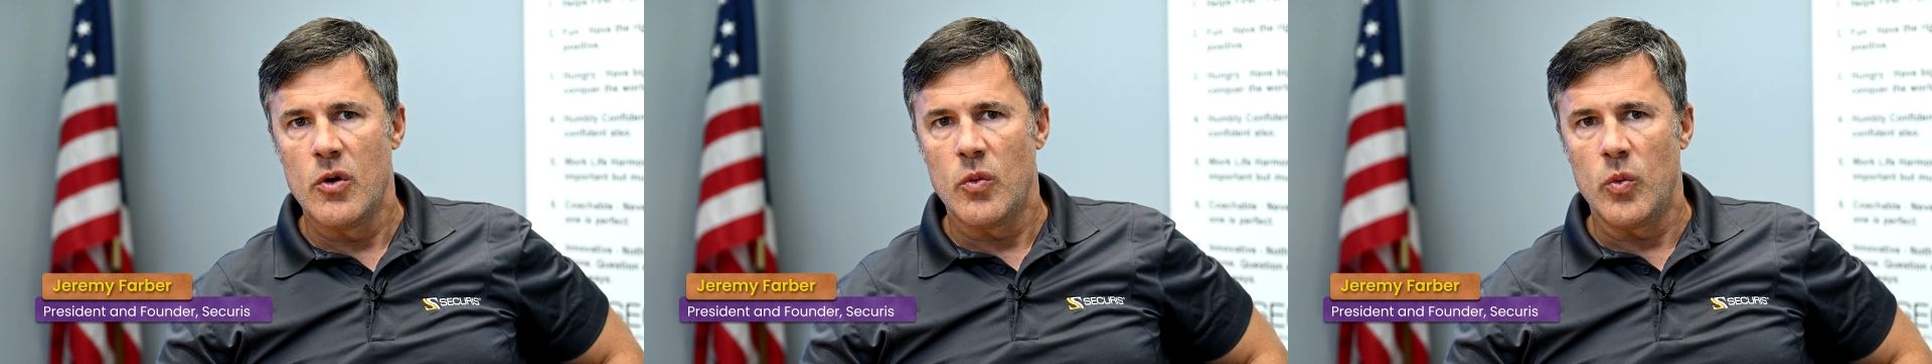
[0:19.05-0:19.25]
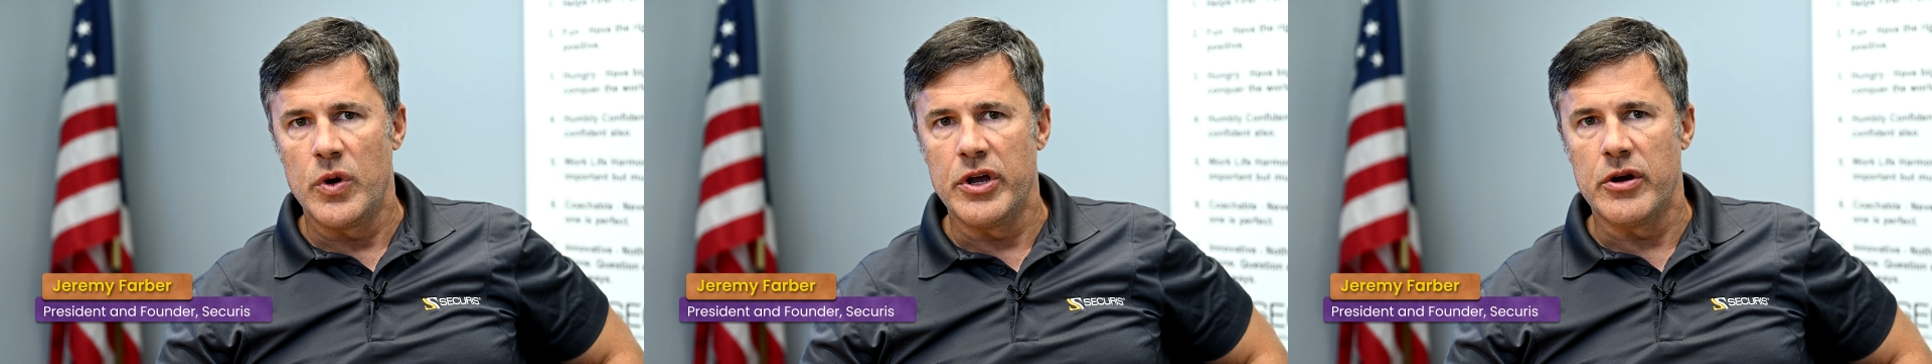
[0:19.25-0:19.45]

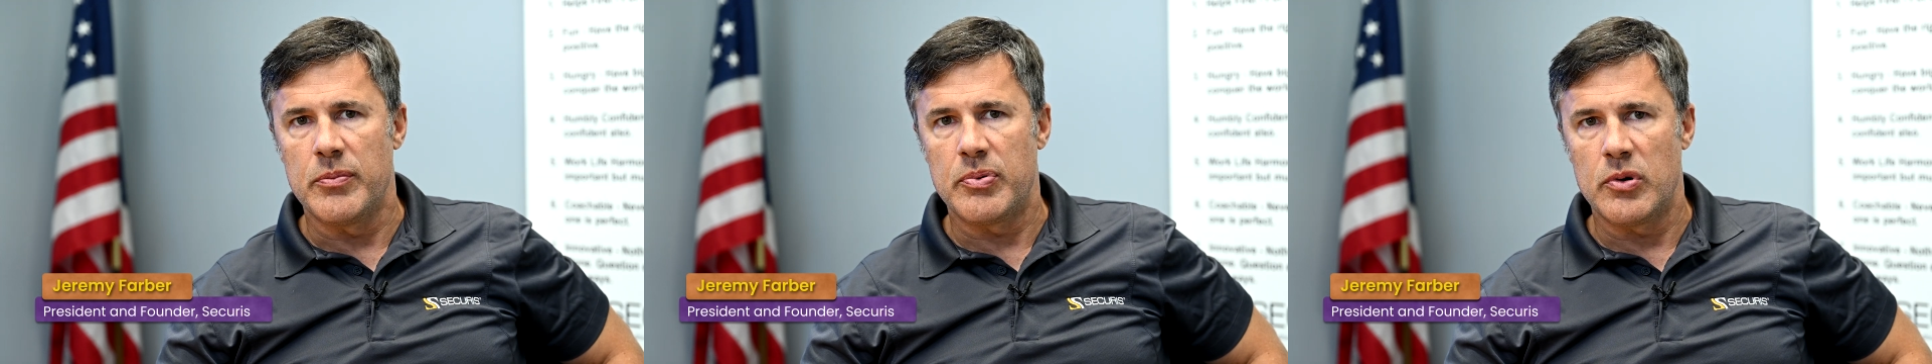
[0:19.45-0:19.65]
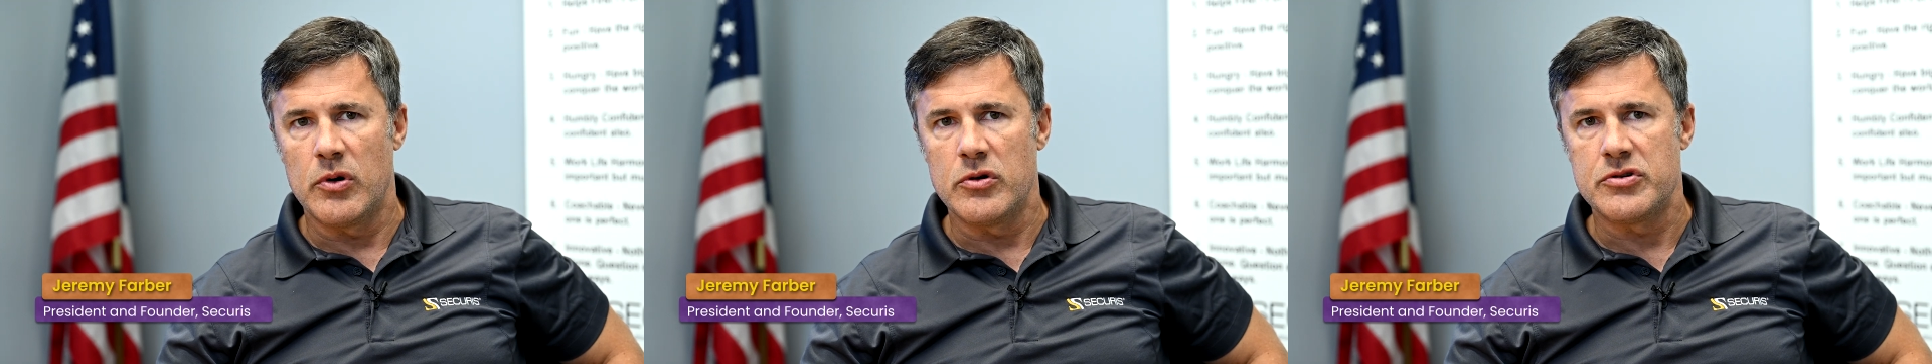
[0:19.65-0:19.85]
We
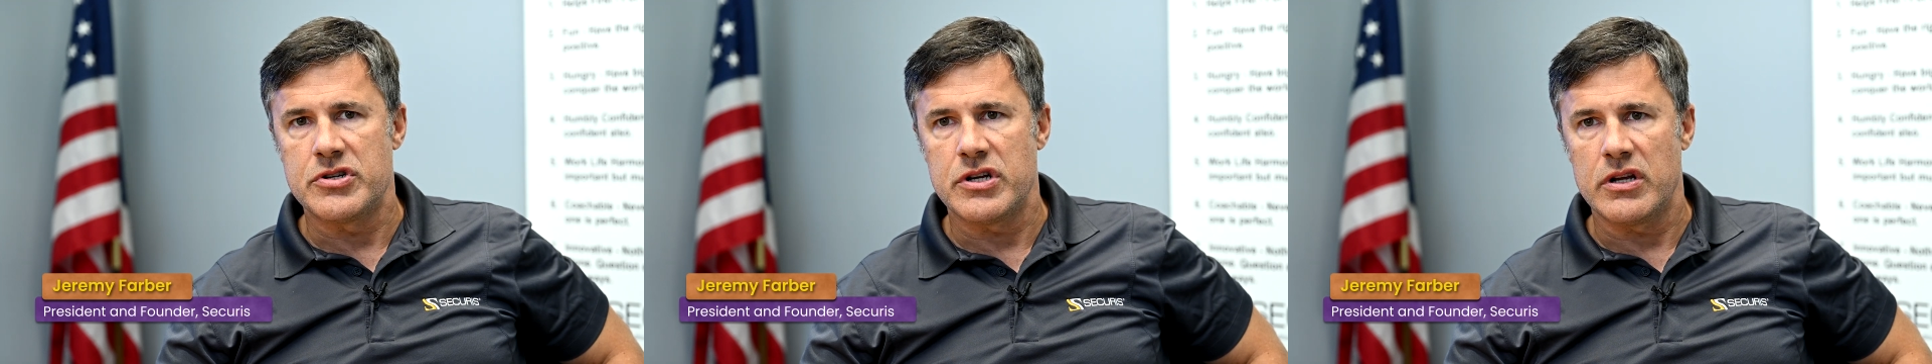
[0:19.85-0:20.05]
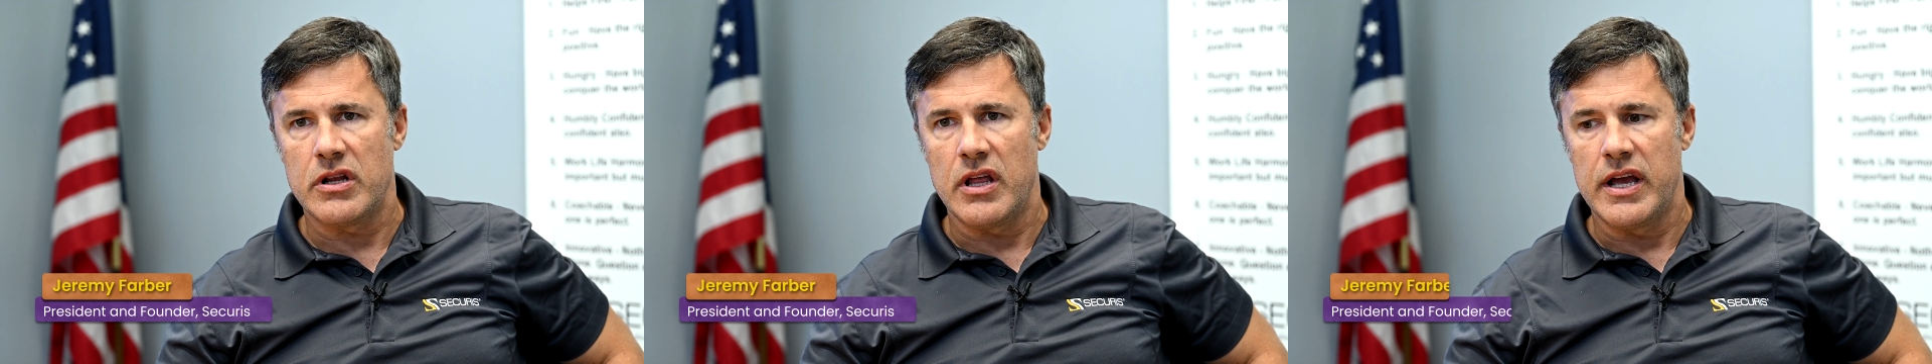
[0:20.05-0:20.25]
approach
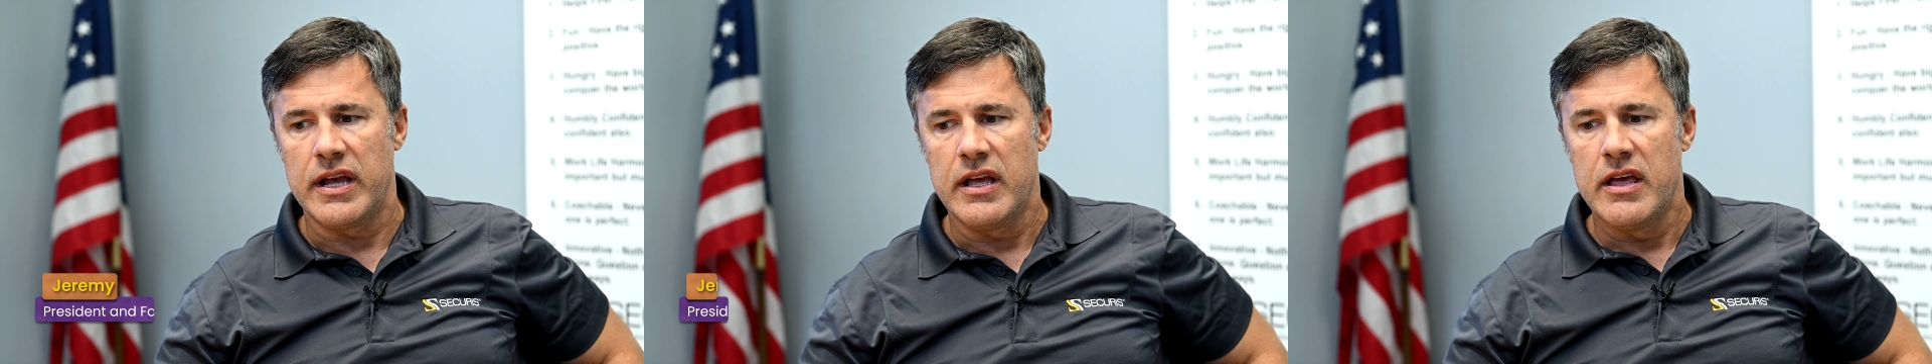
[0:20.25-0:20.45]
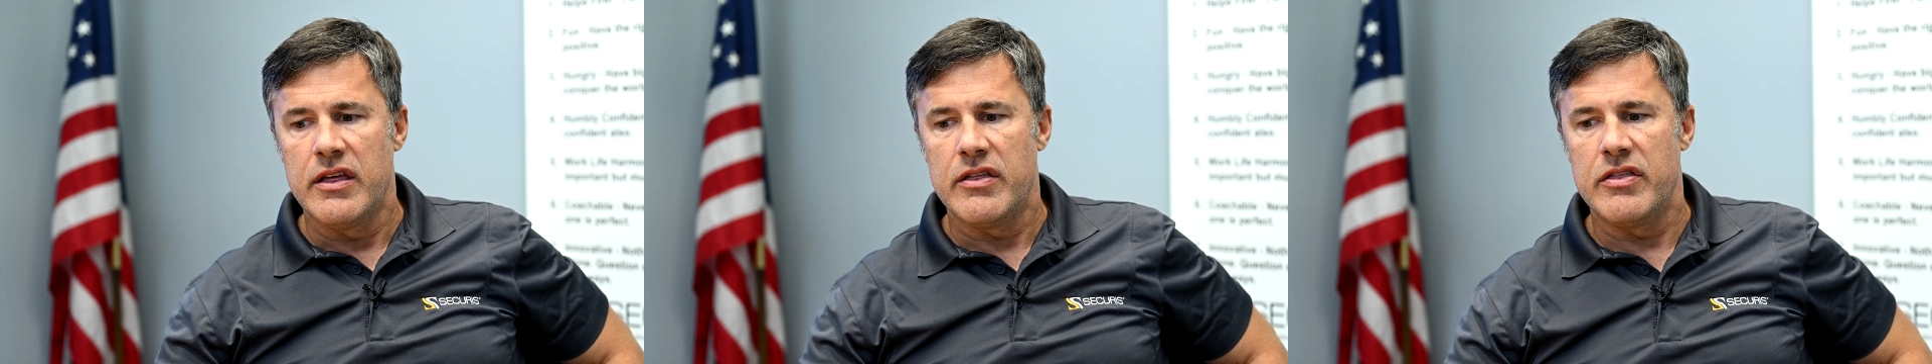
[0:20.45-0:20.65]
it like
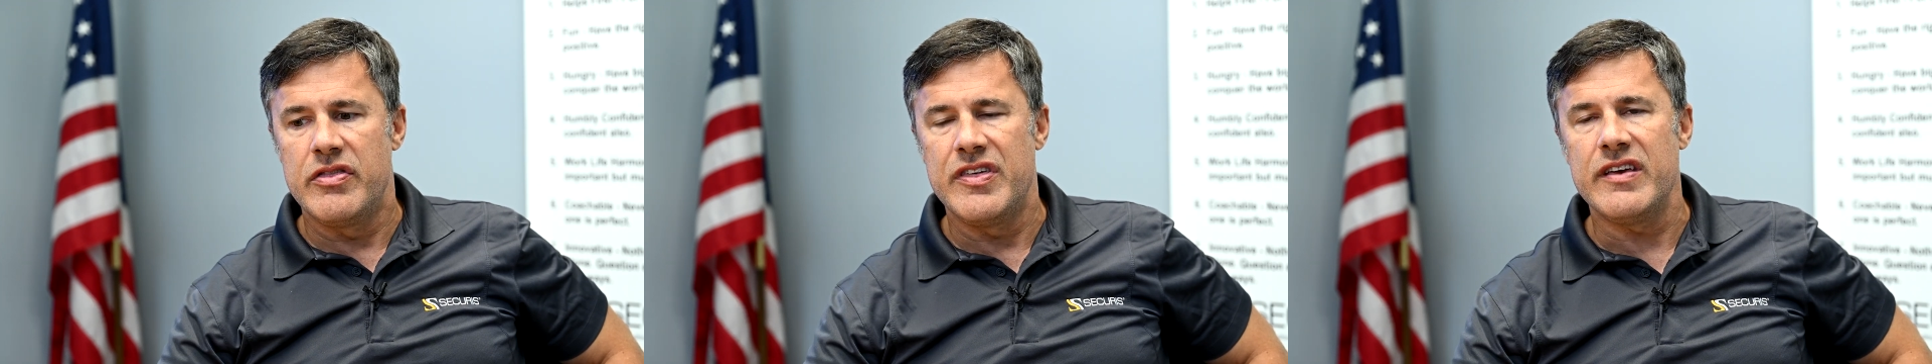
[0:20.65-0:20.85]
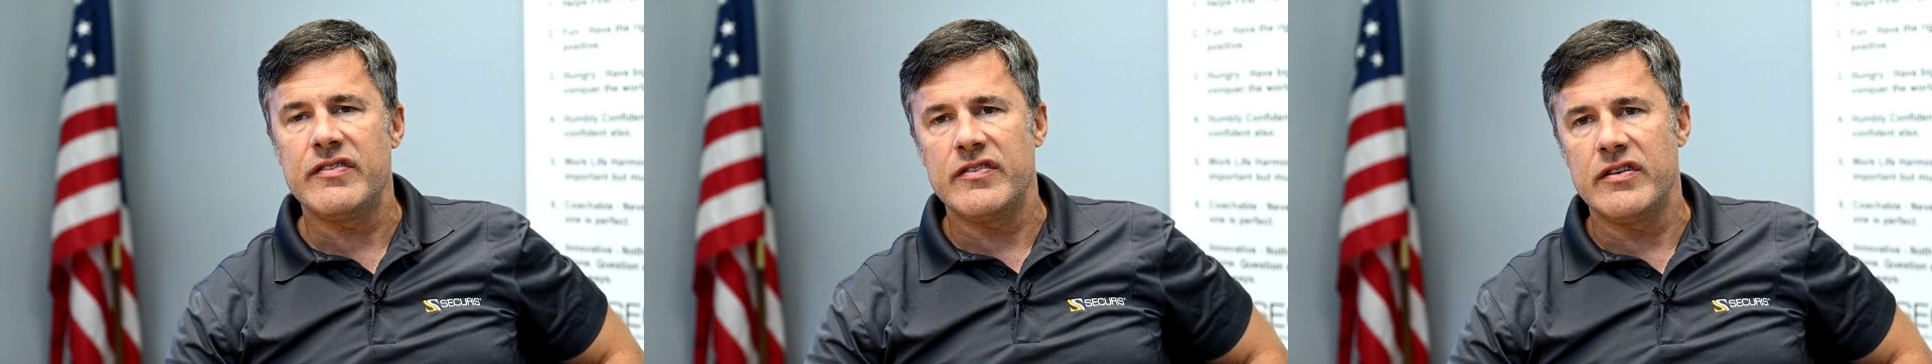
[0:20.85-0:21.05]
this